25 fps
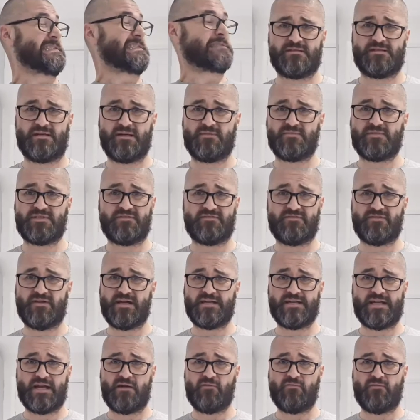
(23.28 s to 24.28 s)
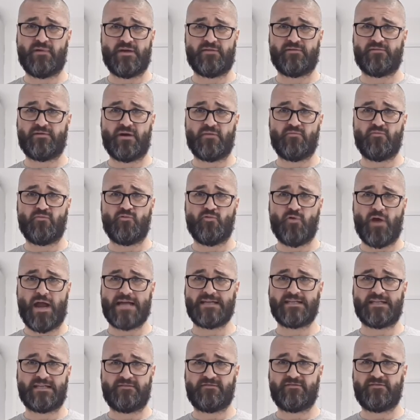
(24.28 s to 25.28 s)
Time to find out whether I'm
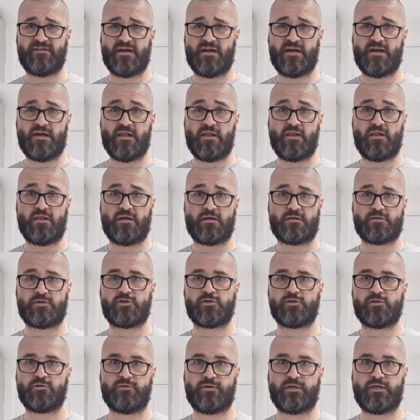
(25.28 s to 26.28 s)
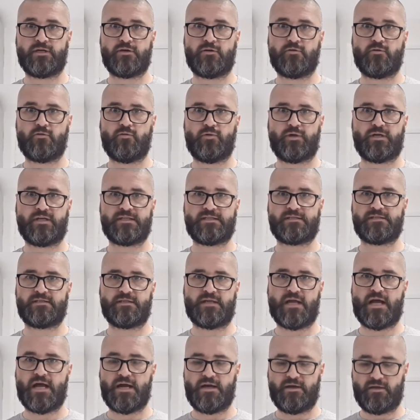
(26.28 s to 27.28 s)
ready for luxury Greek
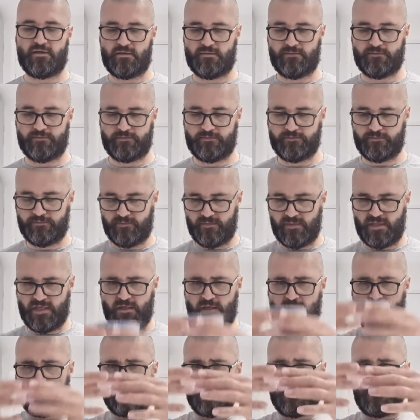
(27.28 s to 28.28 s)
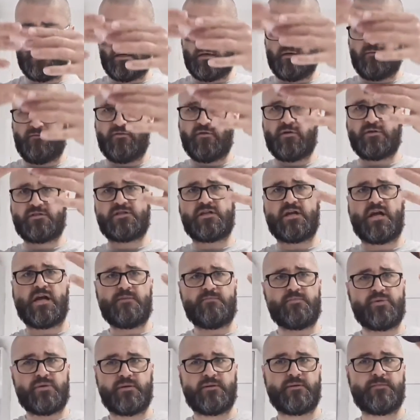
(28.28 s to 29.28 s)
style. First
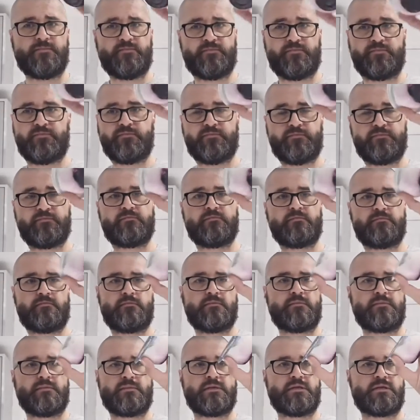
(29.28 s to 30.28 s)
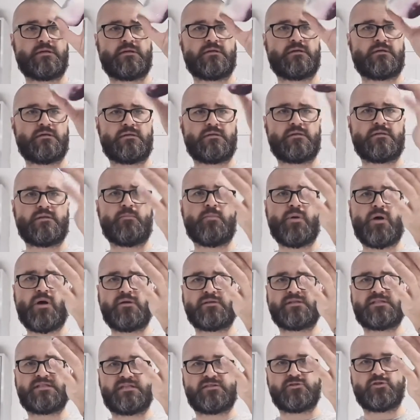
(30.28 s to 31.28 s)
up, the
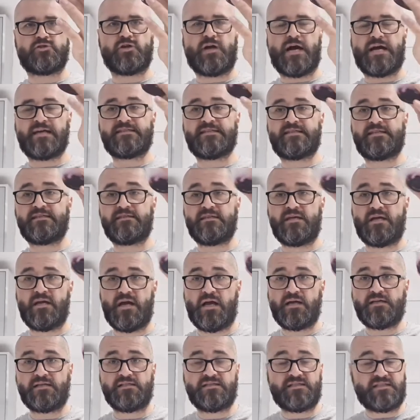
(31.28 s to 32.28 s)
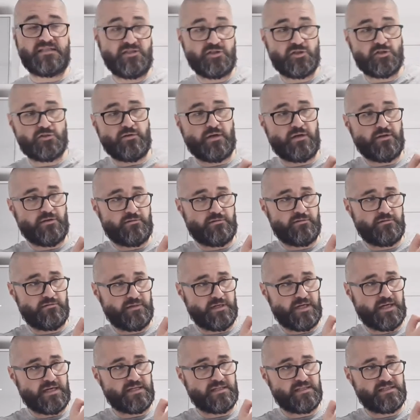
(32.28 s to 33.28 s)
pot's interesting. I can see straight
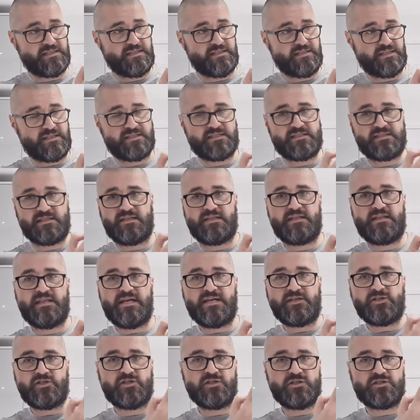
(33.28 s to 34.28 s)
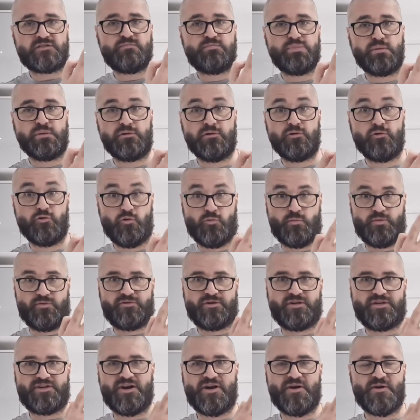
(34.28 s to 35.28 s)
through and I can see this delicious
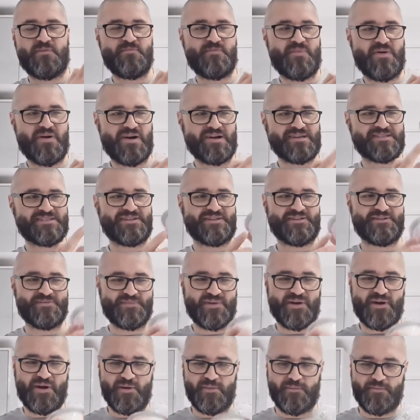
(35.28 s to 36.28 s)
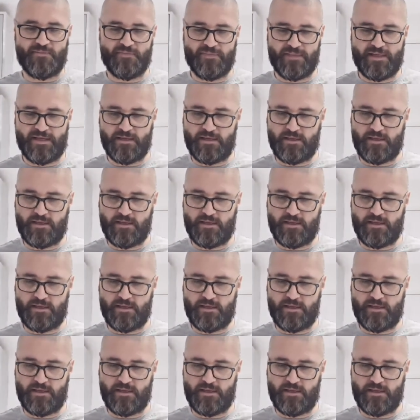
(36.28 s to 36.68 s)
blueberry compote at the bottom.